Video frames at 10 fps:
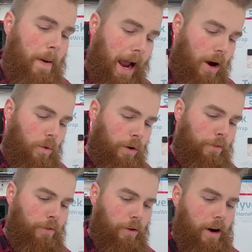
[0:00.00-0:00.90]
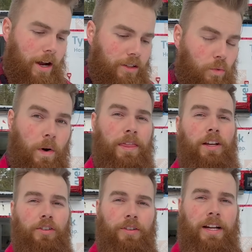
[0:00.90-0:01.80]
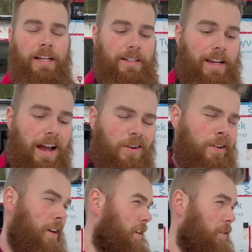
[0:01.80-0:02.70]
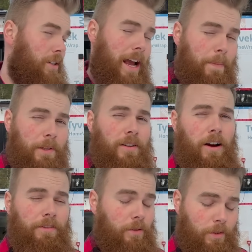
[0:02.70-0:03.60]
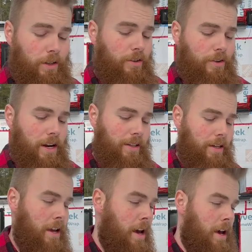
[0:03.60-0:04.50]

power for us when the grid is down, which happens often, which is crazy.